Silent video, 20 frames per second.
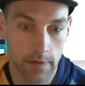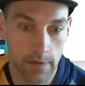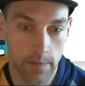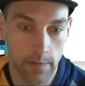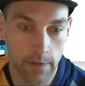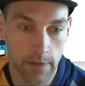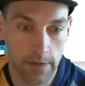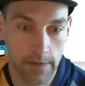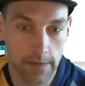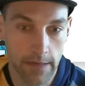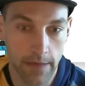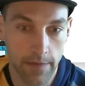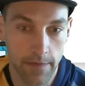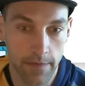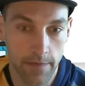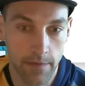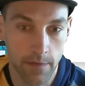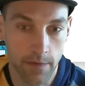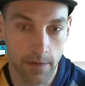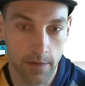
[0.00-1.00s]
we're going to attack for
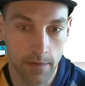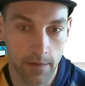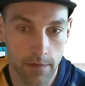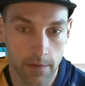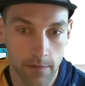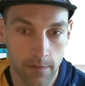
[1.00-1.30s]
four.